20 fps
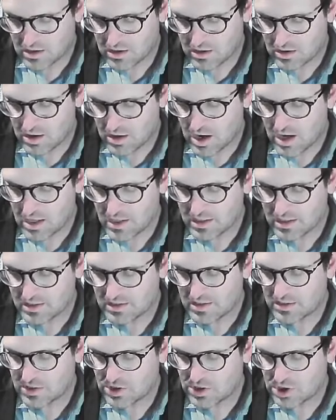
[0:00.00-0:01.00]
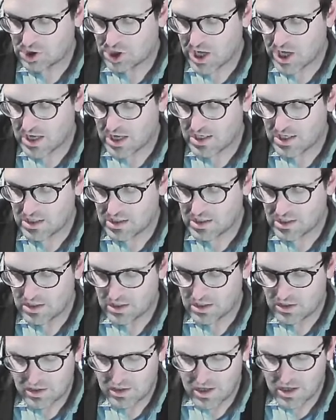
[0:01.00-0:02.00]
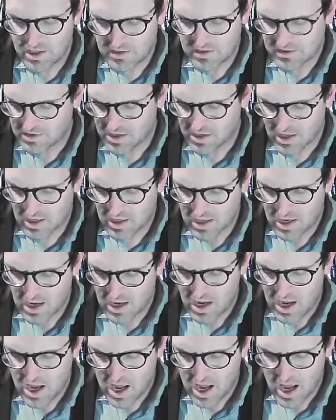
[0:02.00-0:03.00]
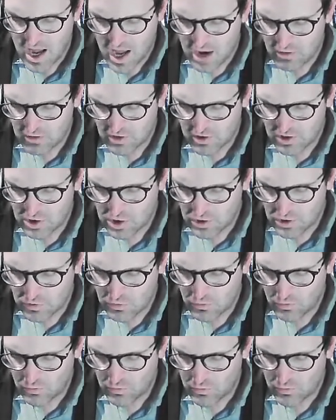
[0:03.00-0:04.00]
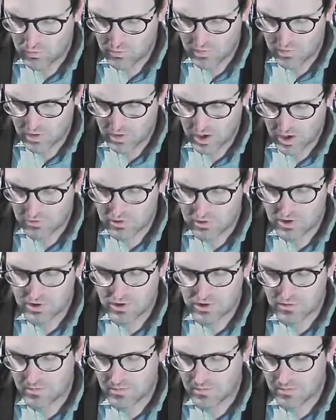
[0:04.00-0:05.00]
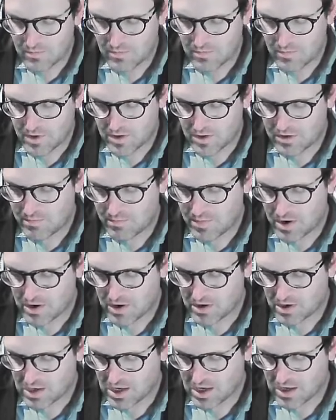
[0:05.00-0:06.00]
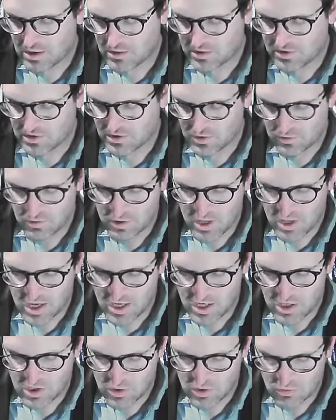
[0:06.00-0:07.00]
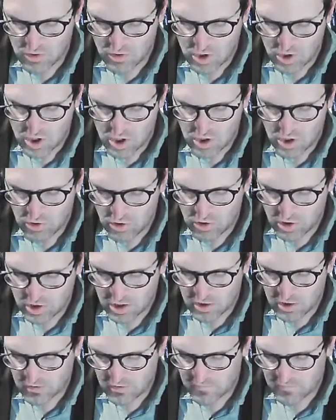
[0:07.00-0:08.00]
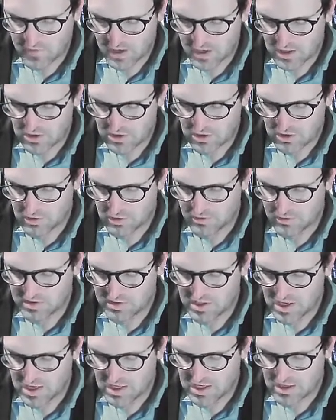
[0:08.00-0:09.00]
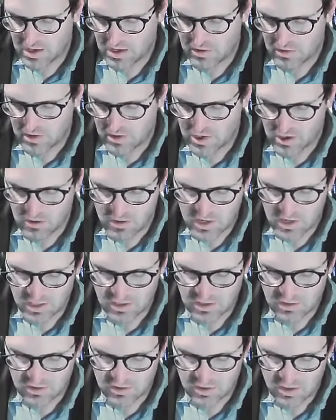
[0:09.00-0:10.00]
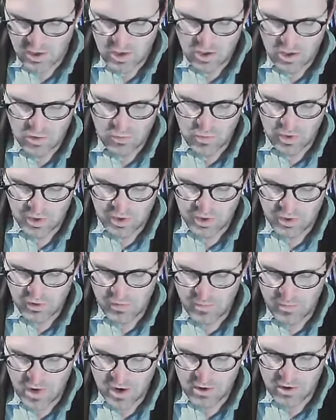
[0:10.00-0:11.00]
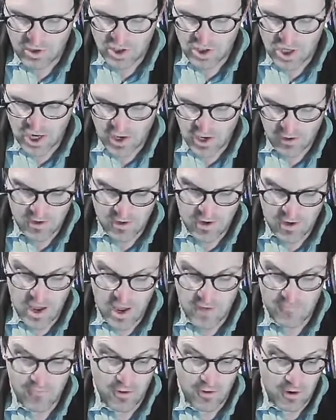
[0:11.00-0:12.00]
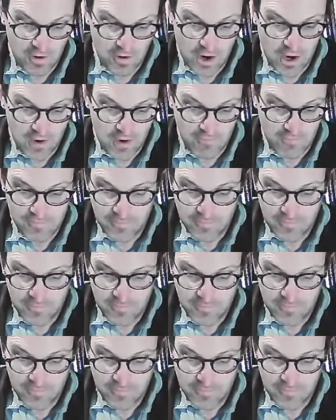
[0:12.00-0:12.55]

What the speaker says: goddess chided, Nausicaa, how could your mother bear a careless girl like you? Look at your fine clothes lying here neglected, with your marriage not far off.